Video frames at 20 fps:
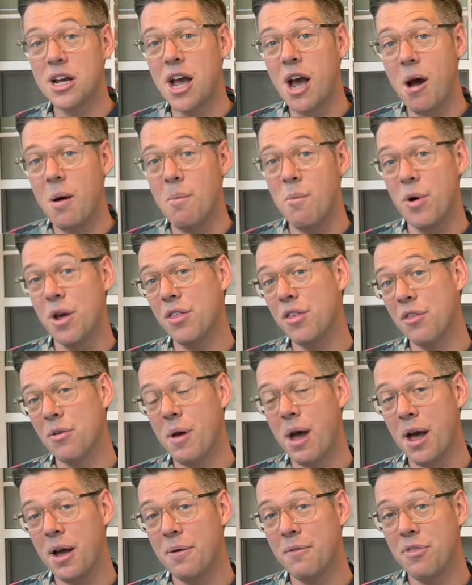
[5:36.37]
come with
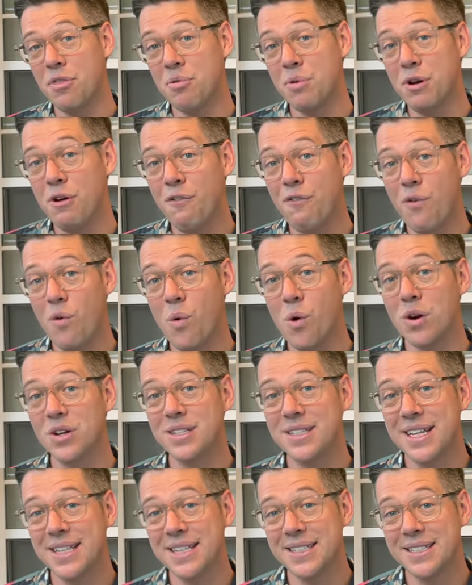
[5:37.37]
uh, 304
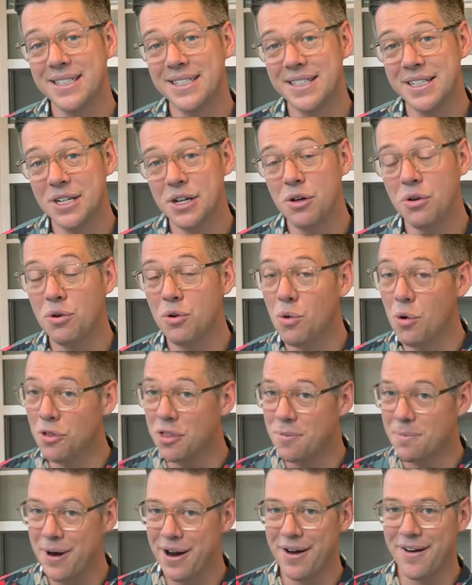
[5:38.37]
stainless steel, North
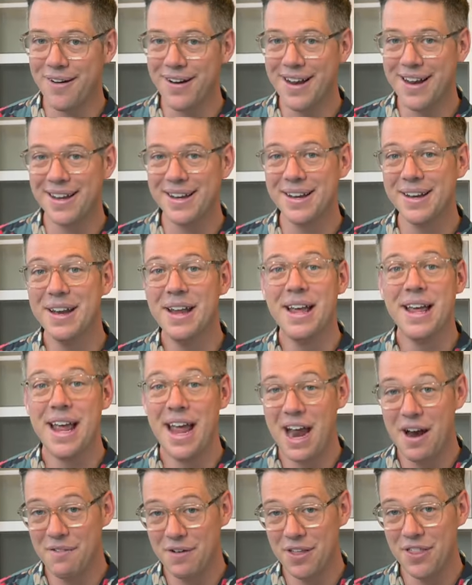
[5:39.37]
American
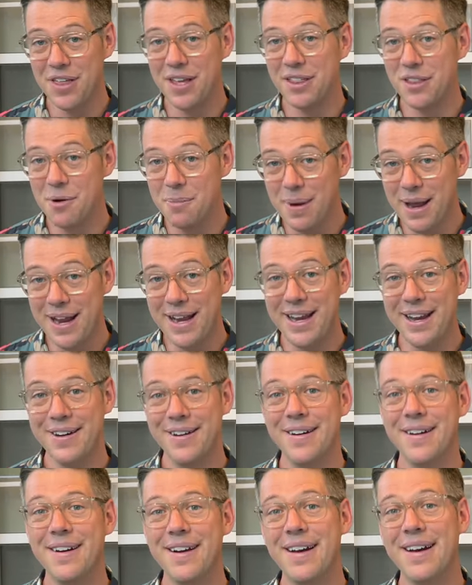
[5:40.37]
everything. They're made
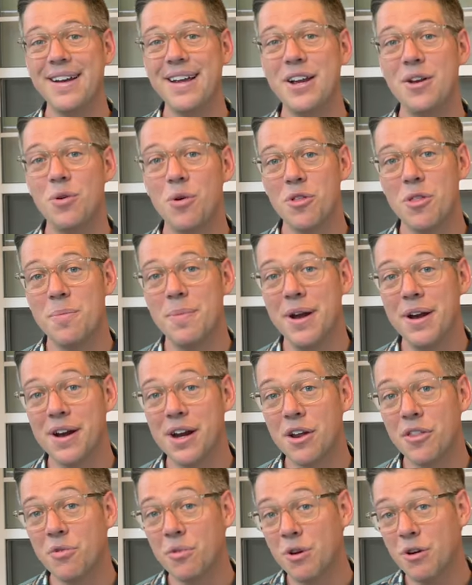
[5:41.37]
here uh, in North
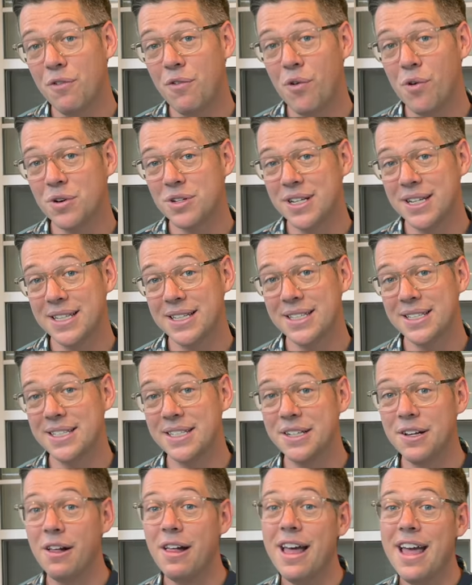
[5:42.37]
America, 304 stainless
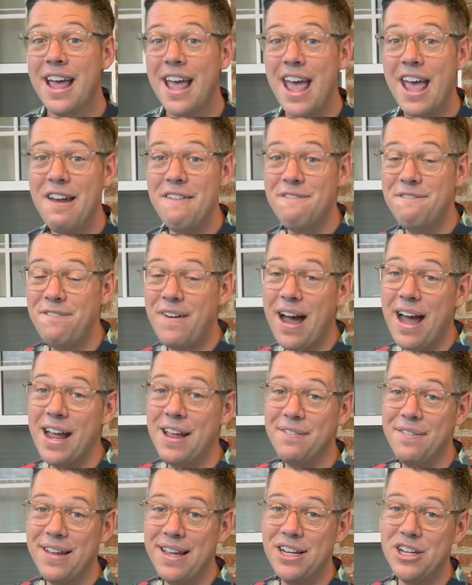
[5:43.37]
steel and
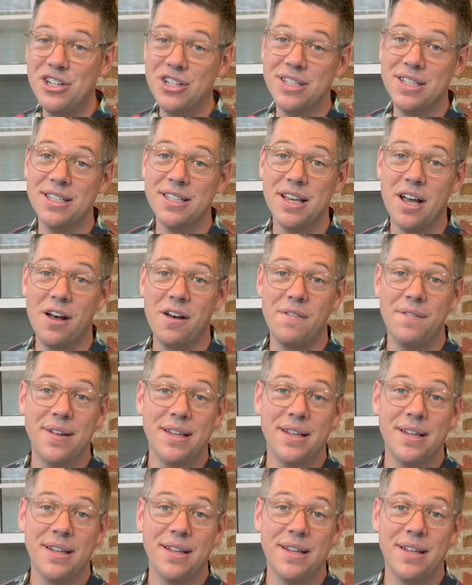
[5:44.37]
five inches of